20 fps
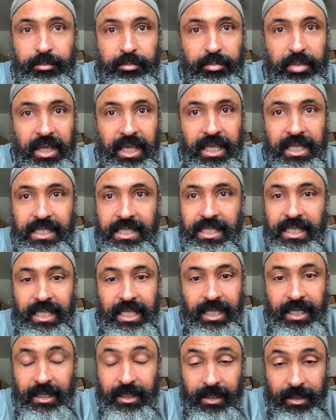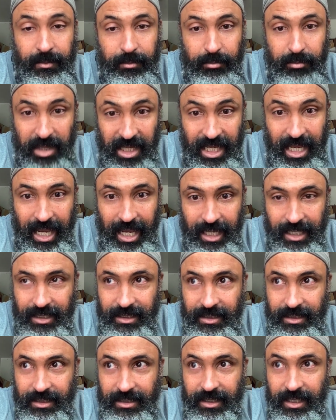PC
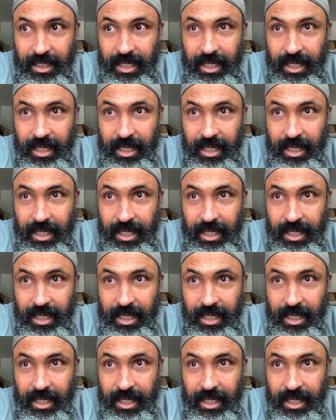BS.